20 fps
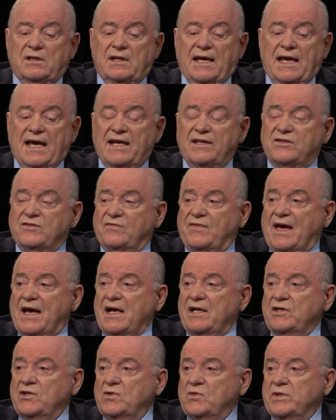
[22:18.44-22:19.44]
adds
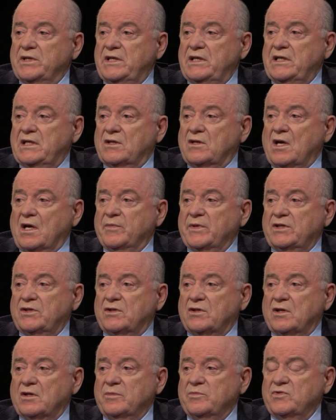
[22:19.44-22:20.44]
value in economic
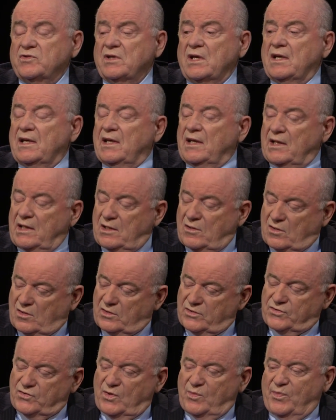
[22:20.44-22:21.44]
terms. It
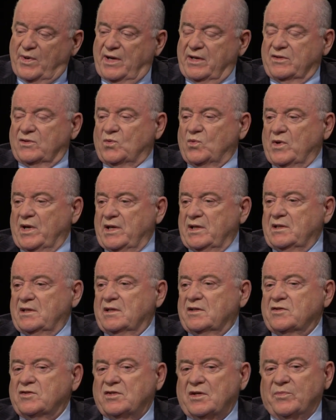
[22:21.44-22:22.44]
also, by the way,
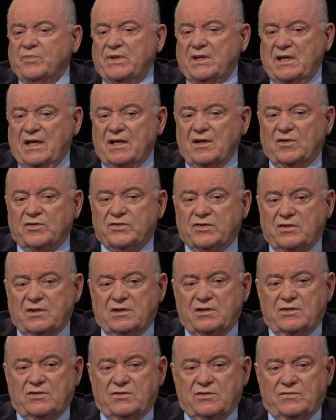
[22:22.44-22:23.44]
does something else
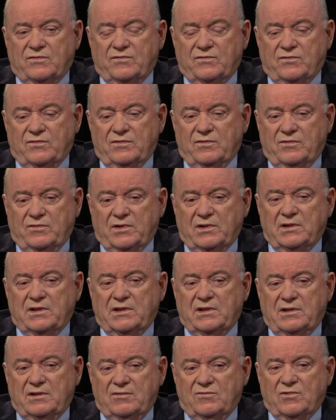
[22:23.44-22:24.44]
that is
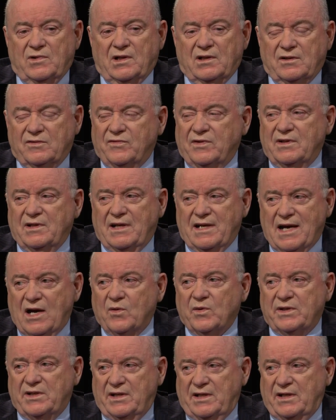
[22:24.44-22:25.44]
really relevant
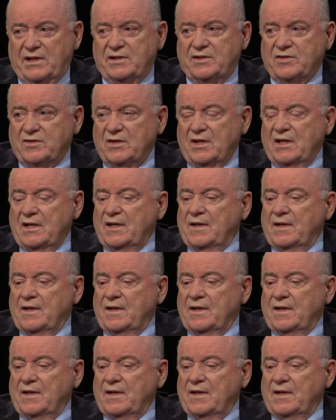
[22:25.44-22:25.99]
nowadays,